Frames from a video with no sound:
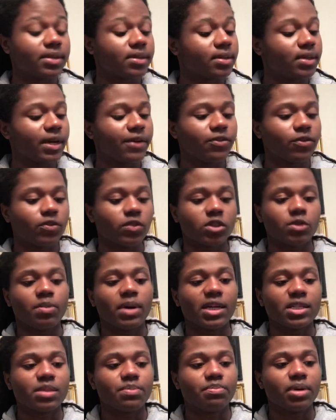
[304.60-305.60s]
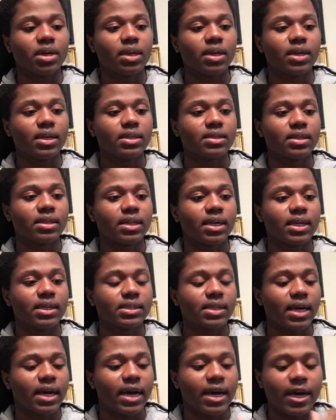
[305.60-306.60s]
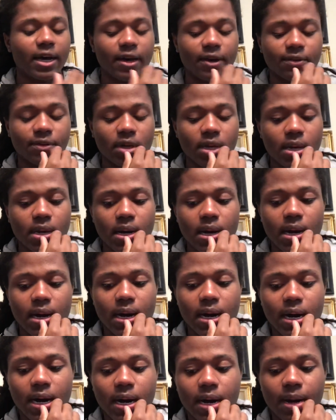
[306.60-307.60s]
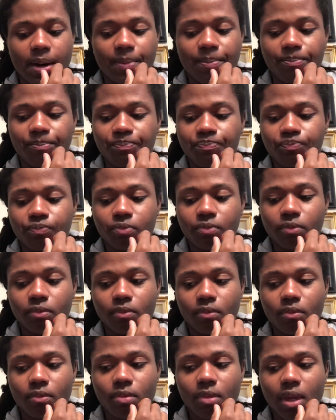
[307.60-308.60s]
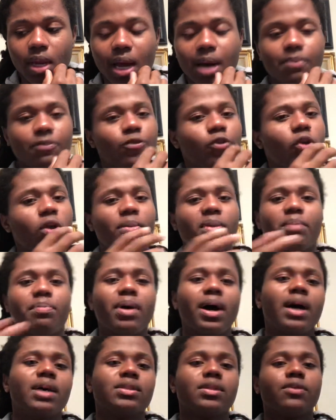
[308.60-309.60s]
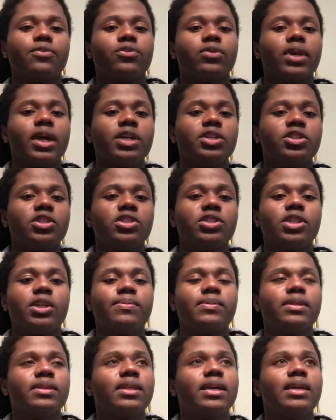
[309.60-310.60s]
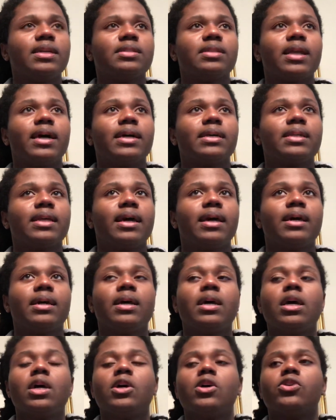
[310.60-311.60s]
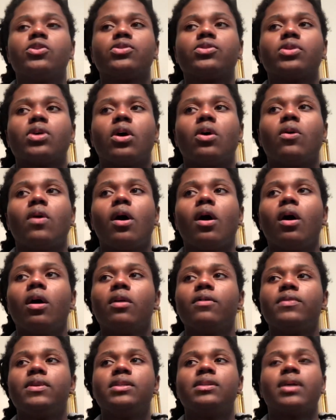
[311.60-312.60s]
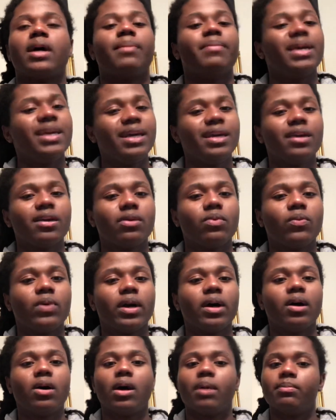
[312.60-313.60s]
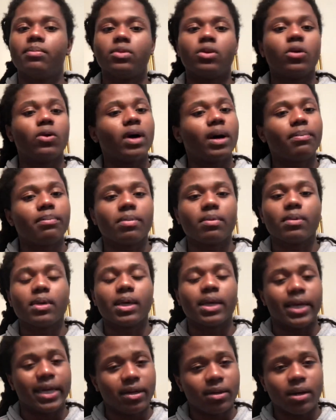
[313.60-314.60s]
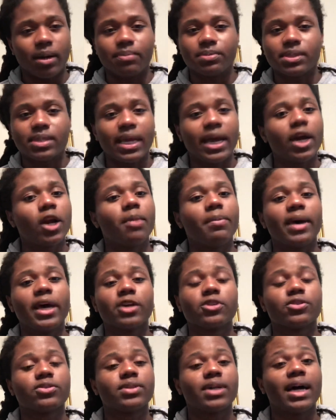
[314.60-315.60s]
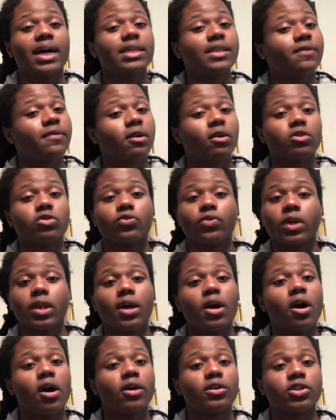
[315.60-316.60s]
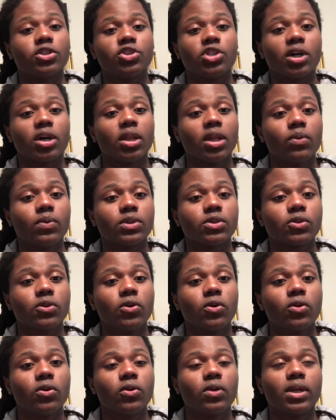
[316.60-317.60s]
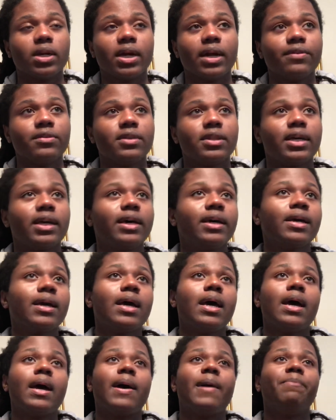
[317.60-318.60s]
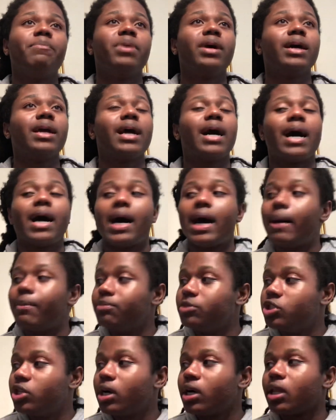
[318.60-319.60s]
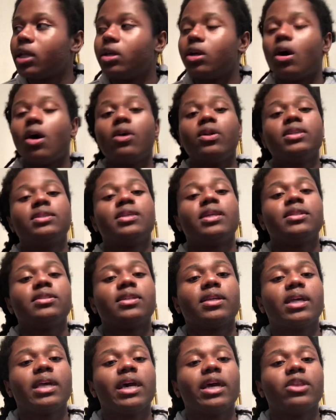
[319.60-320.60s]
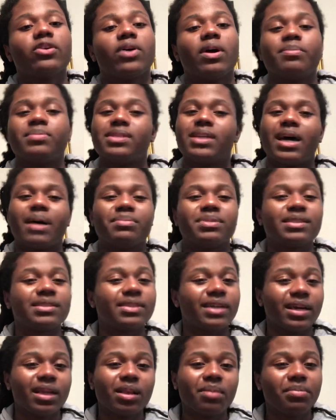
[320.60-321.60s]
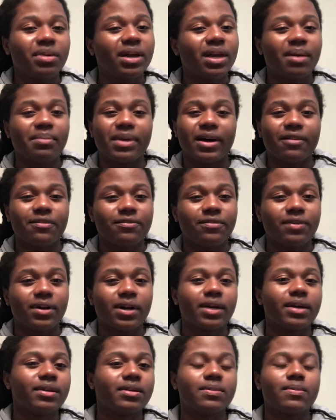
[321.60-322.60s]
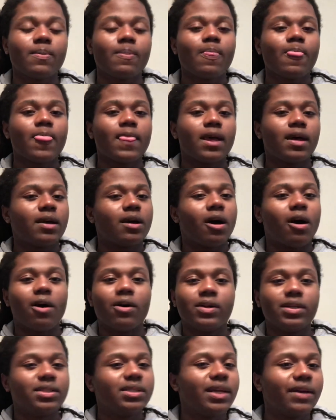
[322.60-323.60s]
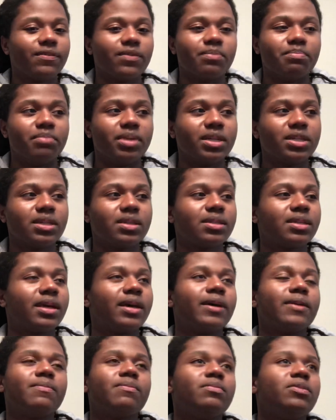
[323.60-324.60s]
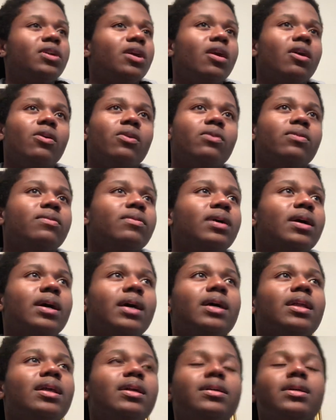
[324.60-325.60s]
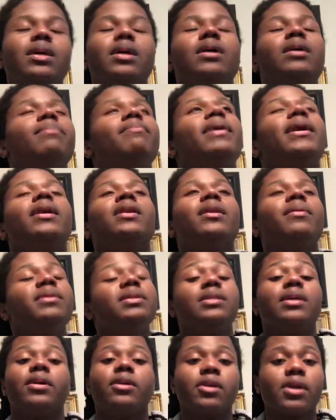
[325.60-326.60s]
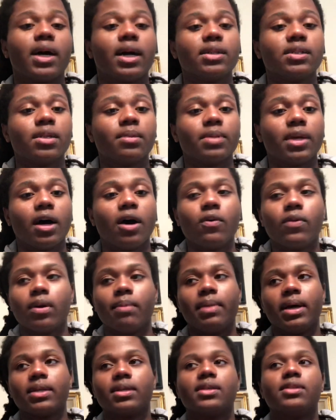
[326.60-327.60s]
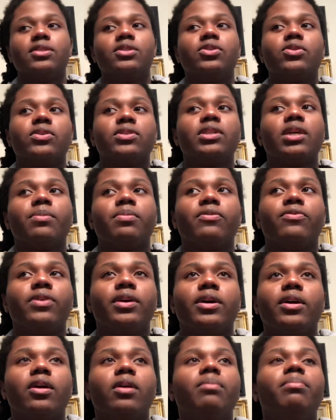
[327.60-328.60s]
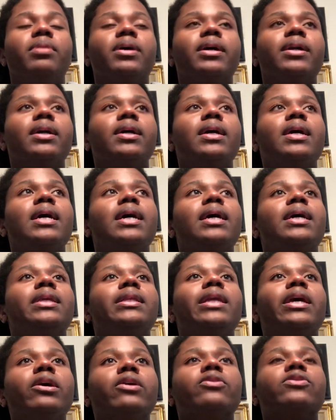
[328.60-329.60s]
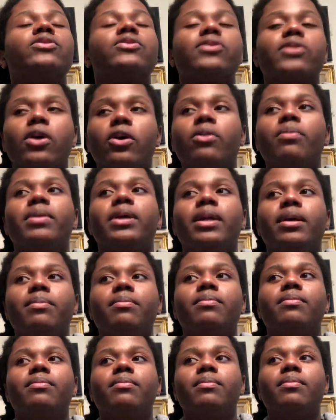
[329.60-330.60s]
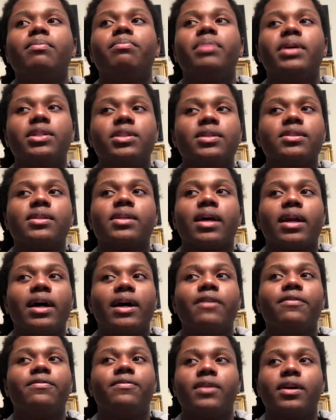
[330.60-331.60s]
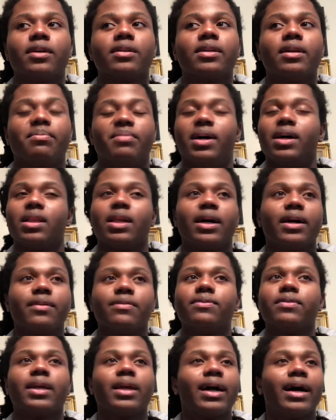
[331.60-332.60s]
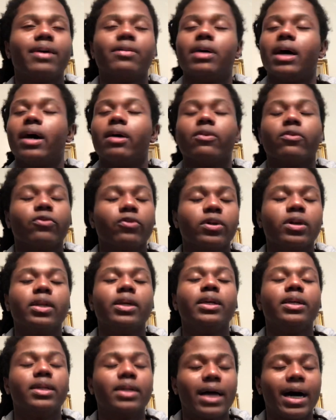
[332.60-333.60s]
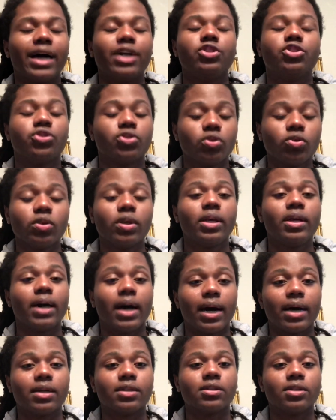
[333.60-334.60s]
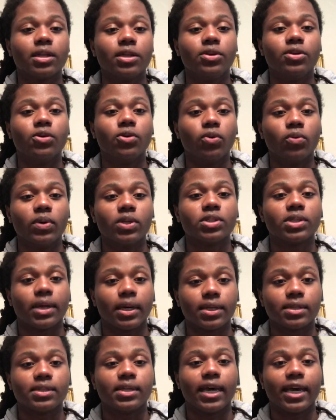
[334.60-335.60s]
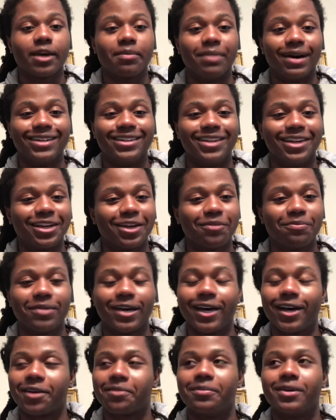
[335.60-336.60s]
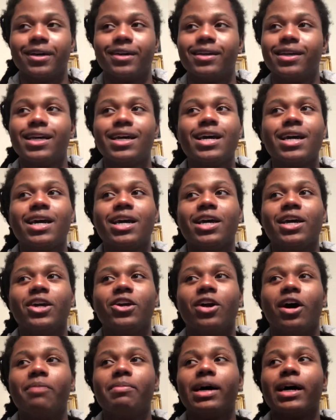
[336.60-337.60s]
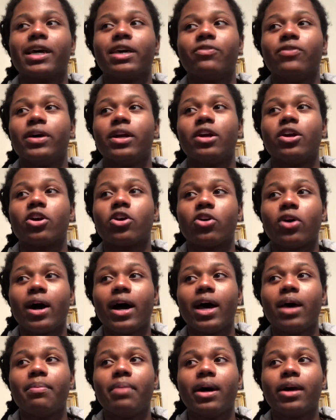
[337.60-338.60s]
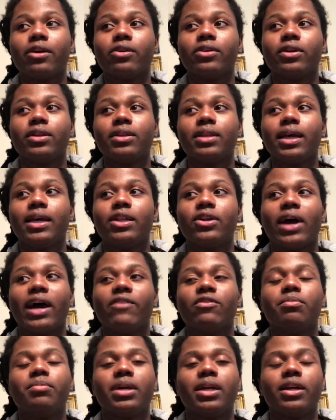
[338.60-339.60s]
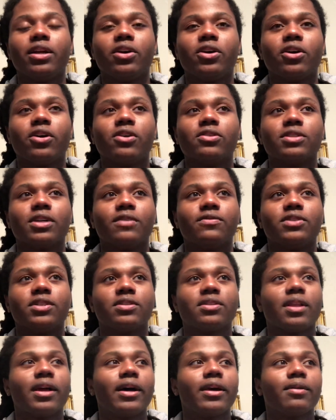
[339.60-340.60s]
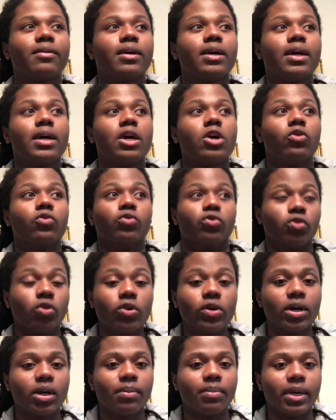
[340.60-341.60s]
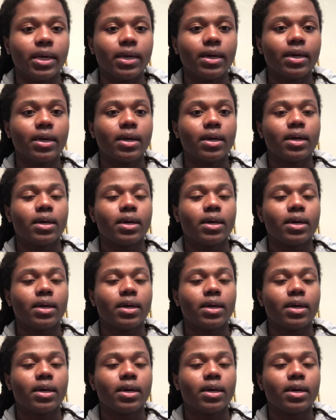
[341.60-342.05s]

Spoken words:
different responsibilities and things that I have. Um, I'm forming positive relationships and things like that. So all of these, I'm eating well. I'm staying on my exercise, even though it's really hard to juggle it with school and everything. But I'm juggling all these things together. I'm celibate. I'm not fucking all these different bitches that man. Let me tell you guys something. I don't want to make this into a separate video, but there are so many bitches that I've fucked in my life that I truly, honestly do wish I could take my dick back, man. I'm not getting ready to cry about it or anything. There haven't been any girls that have just like ruined me.